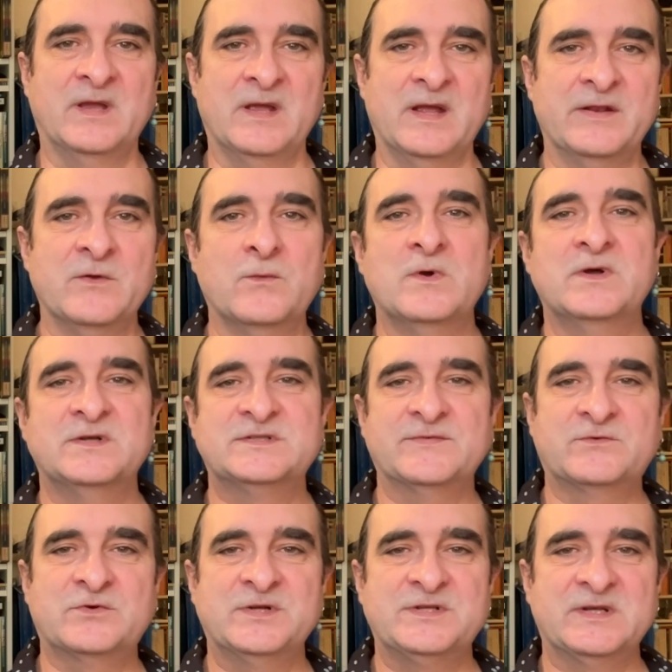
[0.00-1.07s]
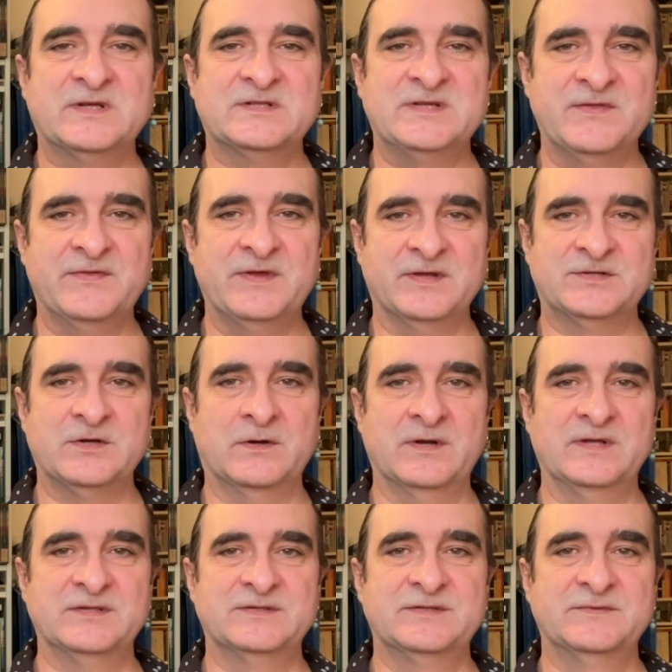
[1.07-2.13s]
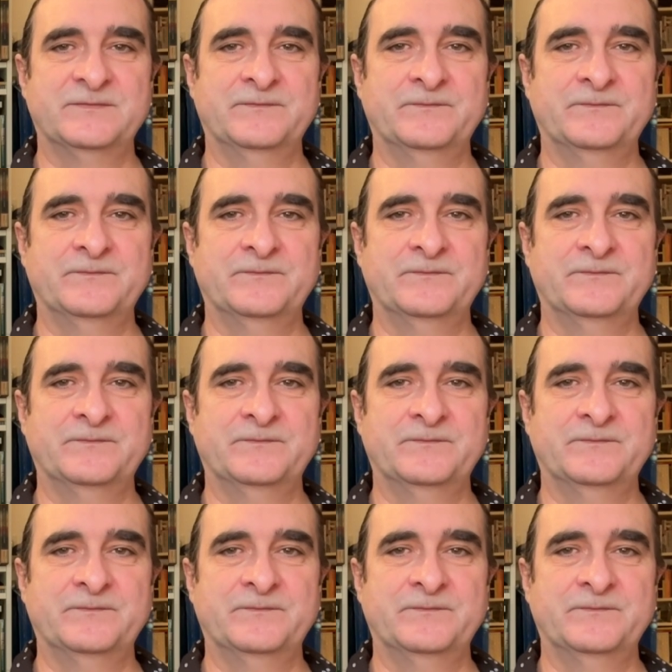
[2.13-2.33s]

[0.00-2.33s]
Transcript: In the words of critic Cynthia Torres,